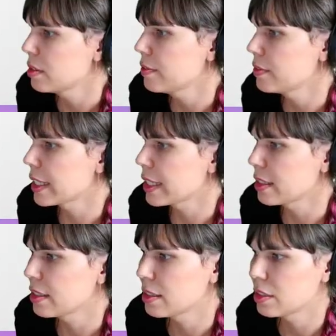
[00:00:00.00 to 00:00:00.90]

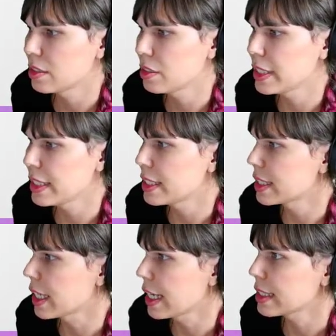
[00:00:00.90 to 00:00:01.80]
Taking 2D
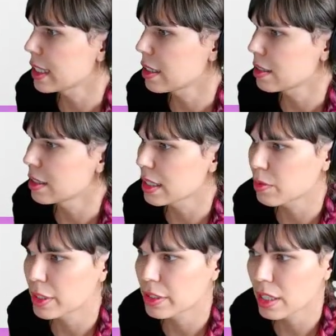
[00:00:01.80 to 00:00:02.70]
design, is that the
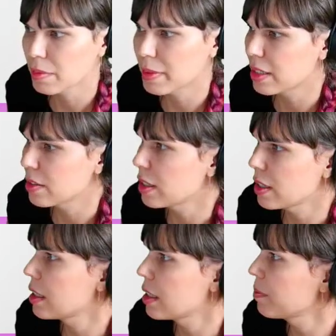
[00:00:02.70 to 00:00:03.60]
one you're talking about,
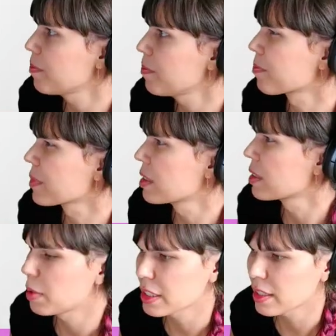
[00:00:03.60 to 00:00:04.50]

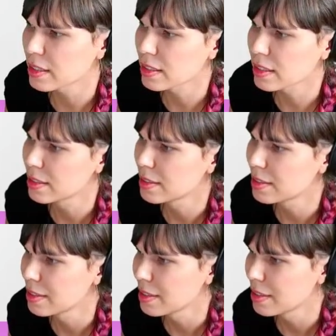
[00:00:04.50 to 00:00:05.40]
Barshar?
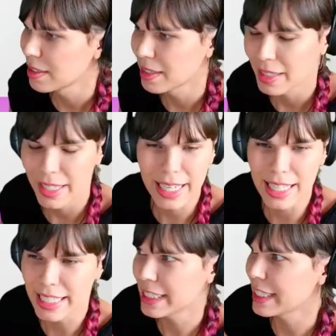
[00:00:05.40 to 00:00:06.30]
And I gotta
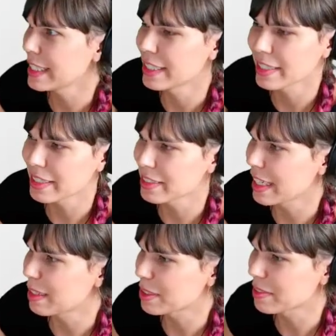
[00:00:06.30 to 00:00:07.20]
like cheat and look at your
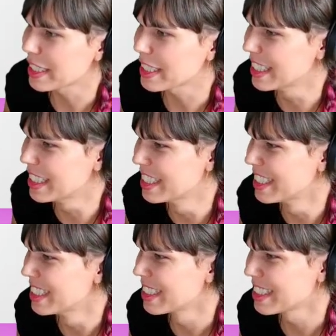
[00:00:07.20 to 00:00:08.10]
names over here
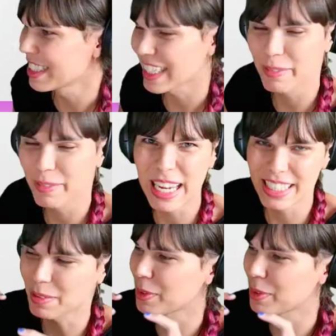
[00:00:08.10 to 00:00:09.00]
to like match
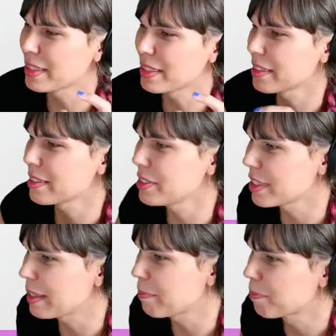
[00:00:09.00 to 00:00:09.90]
up with your
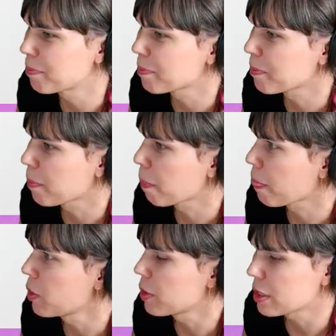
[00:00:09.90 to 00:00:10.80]
username.
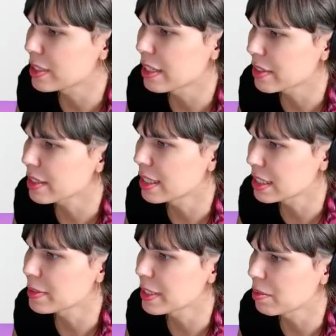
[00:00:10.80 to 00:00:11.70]
107,
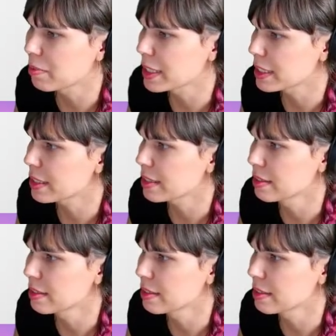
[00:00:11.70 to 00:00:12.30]
concepts in animation.